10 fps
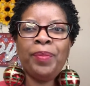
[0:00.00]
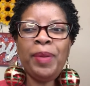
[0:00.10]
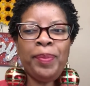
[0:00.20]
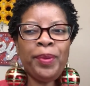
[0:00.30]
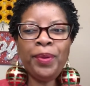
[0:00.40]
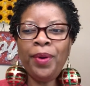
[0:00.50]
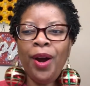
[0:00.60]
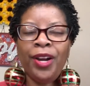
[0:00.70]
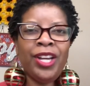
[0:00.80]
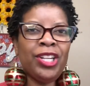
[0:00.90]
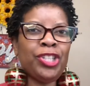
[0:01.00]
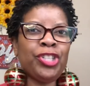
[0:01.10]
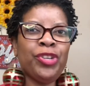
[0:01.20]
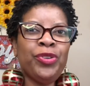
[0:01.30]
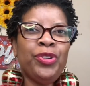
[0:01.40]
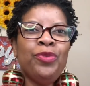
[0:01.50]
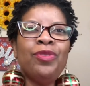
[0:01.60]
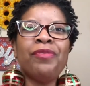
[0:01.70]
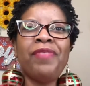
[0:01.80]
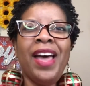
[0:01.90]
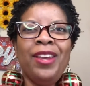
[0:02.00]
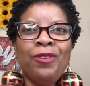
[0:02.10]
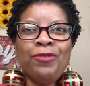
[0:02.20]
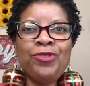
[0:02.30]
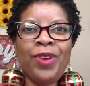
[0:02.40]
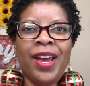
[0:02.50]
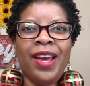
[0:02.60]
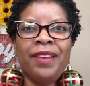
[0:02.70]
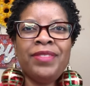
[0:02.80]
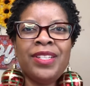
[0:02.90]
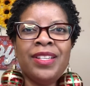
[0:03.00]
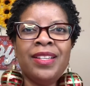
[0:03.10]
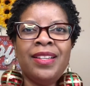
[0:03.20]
people are going to show you the final draft,